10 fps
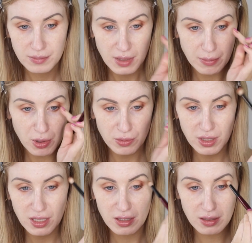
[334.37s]
I'm
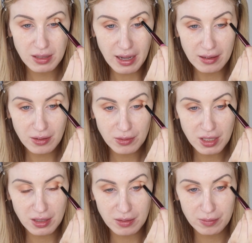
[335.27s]
only
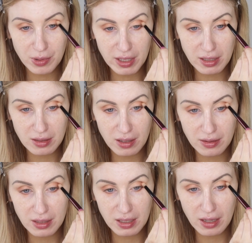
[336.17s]
gonna bring it on
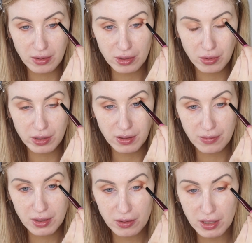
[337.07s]
the outer corner
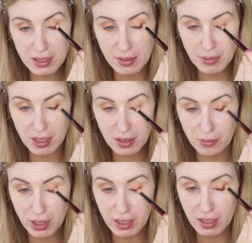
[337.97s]
of the crease. I'm not gonna
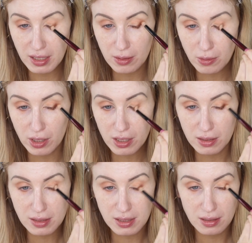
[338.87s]
bring it
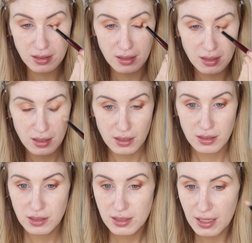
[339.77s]
inwards,
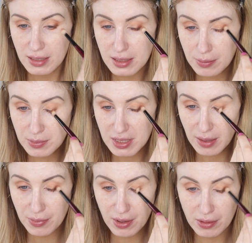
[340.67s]
just to get some
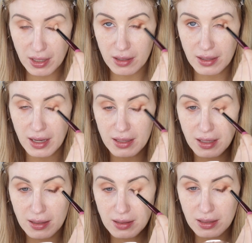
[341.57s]
depth out here and add
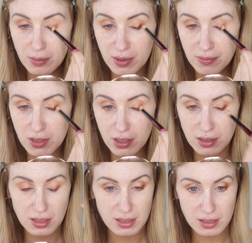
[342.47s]
a little bit of
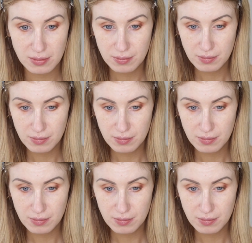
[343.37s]
darkness.